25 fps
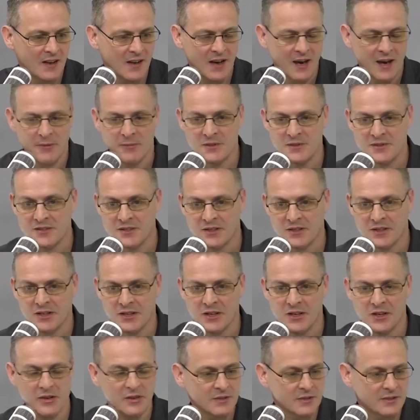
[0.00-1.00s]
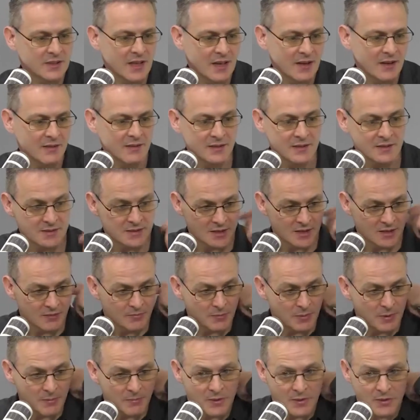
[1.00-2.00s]
I wasn't going to look down and see if
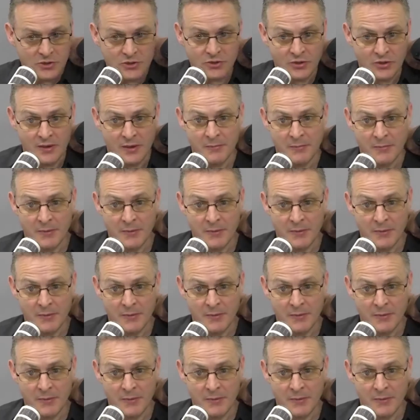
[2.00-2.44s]
people are joining,